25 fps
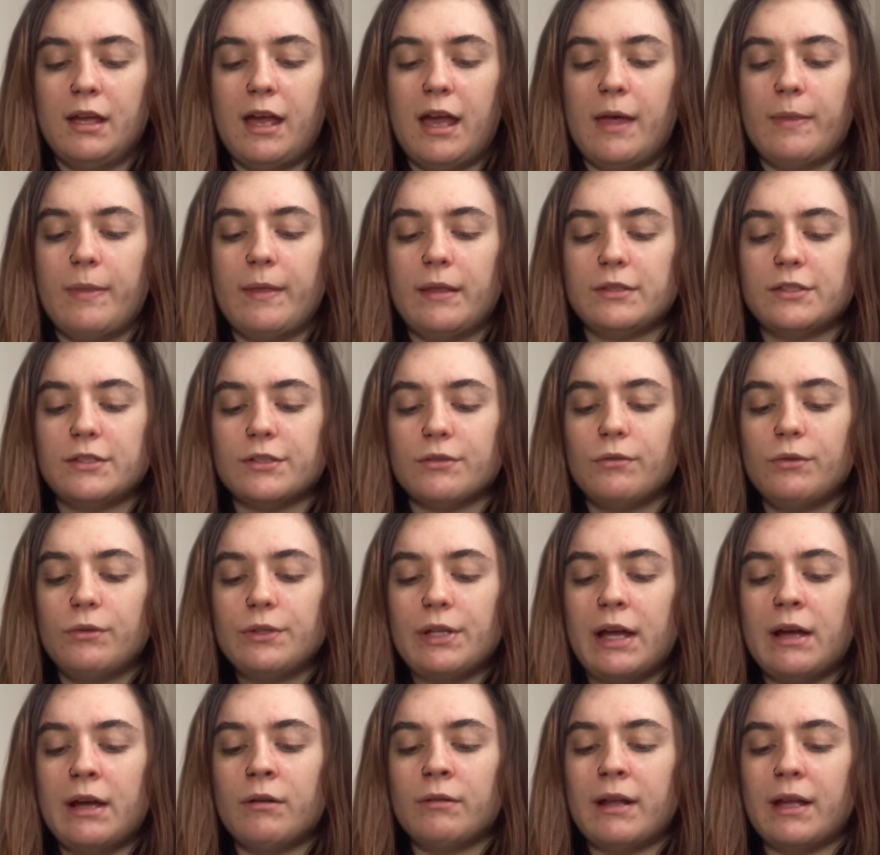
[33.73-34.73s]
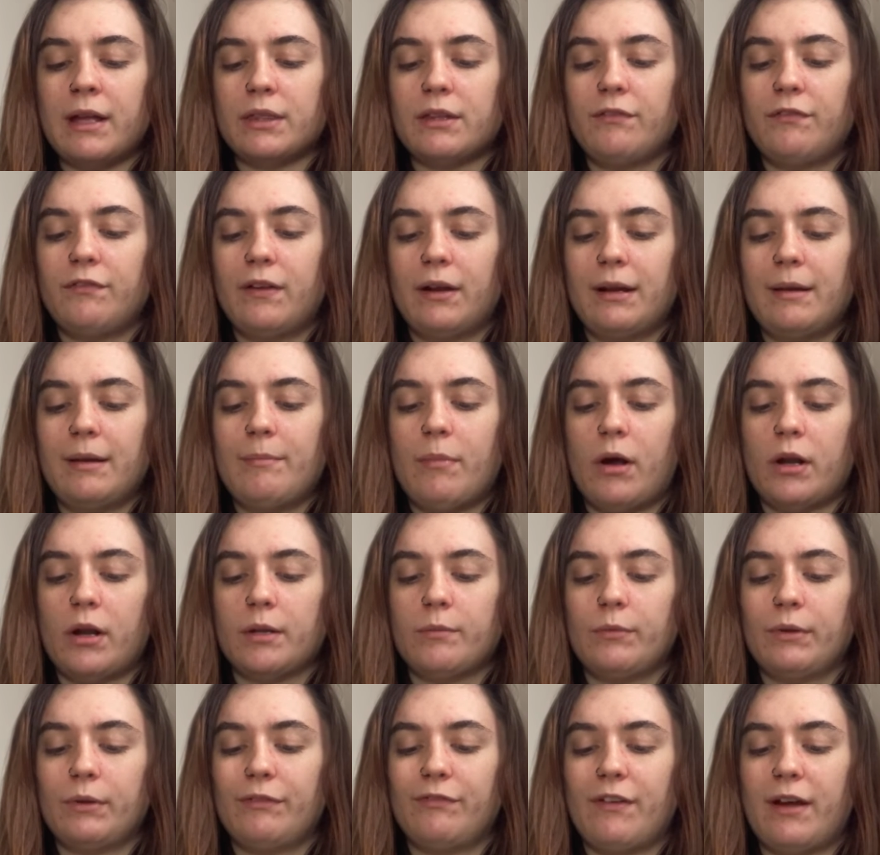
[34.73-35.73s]
and then scroll down at the very
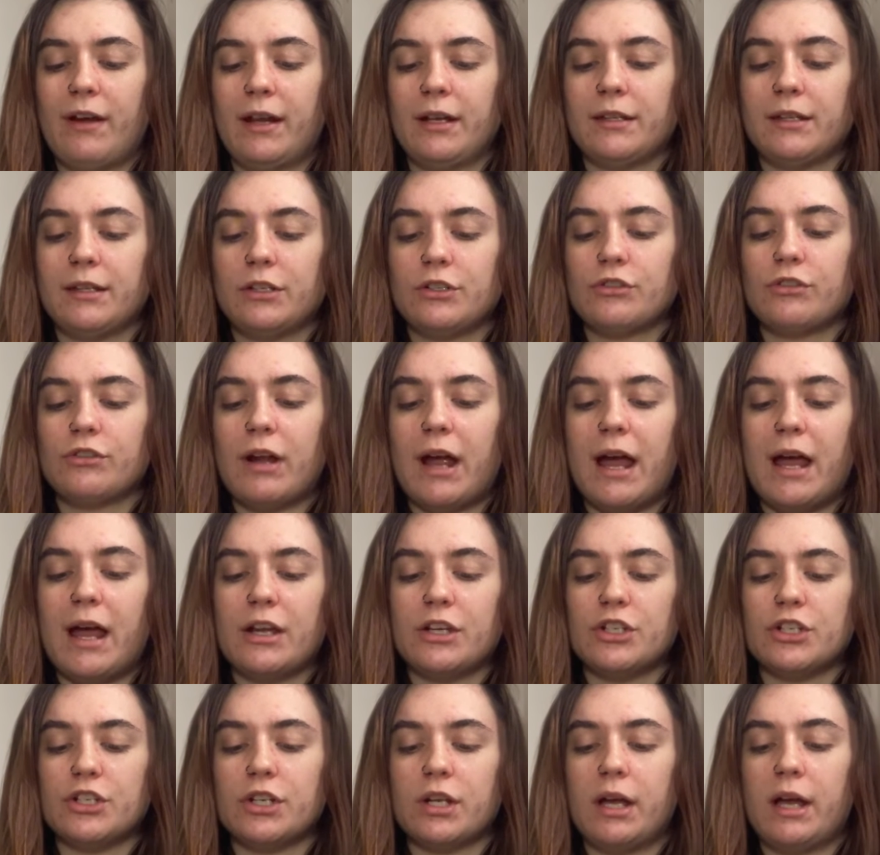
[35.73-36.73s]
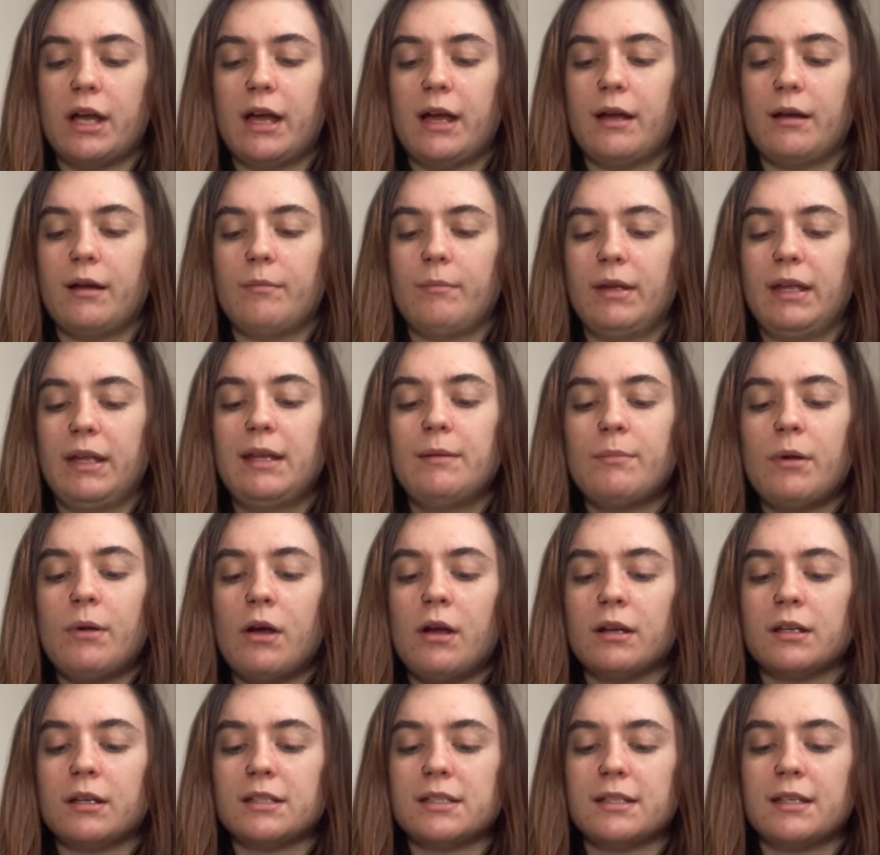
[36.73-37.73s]
bottom, we find the trash um,
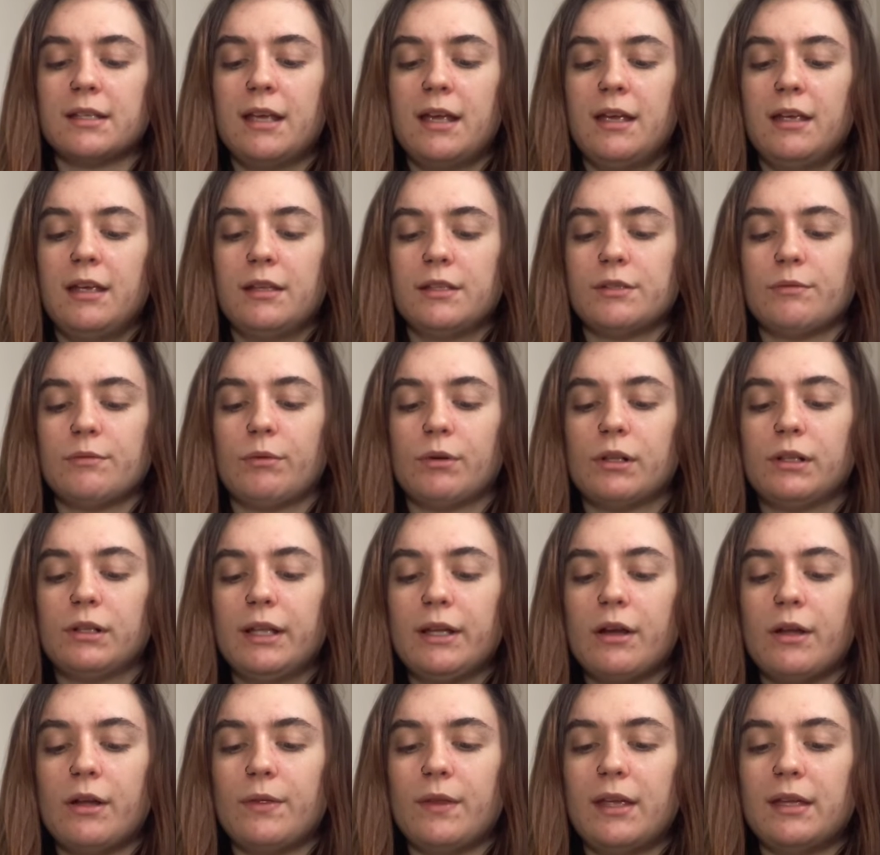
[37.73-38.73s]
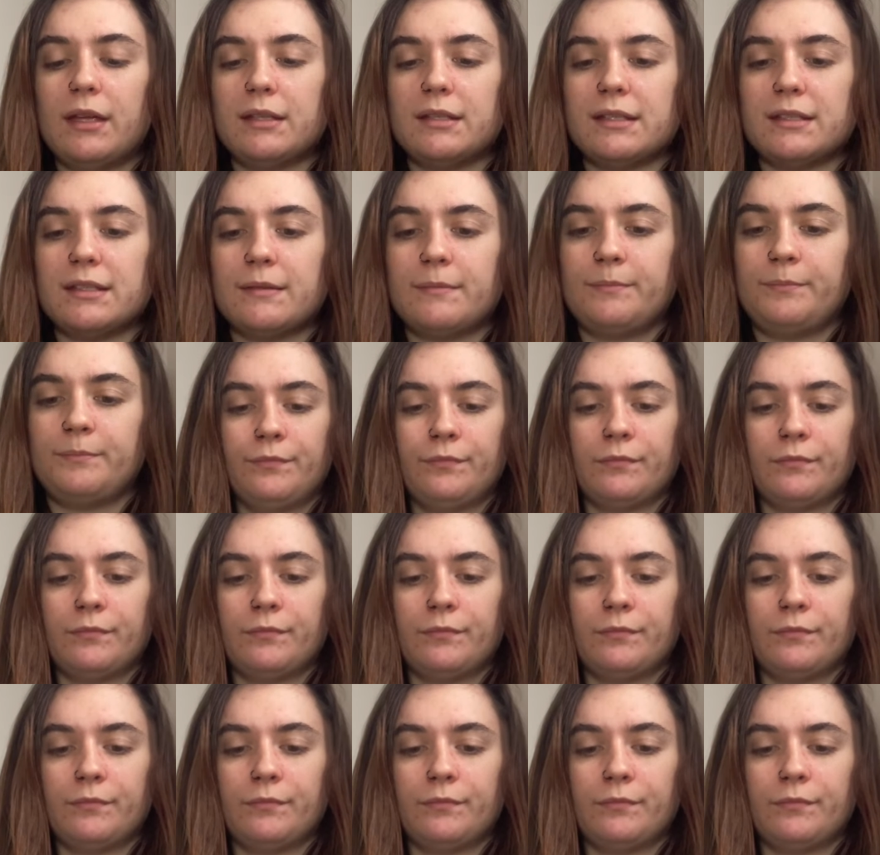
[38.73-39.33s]
inbox. So we'll click on this,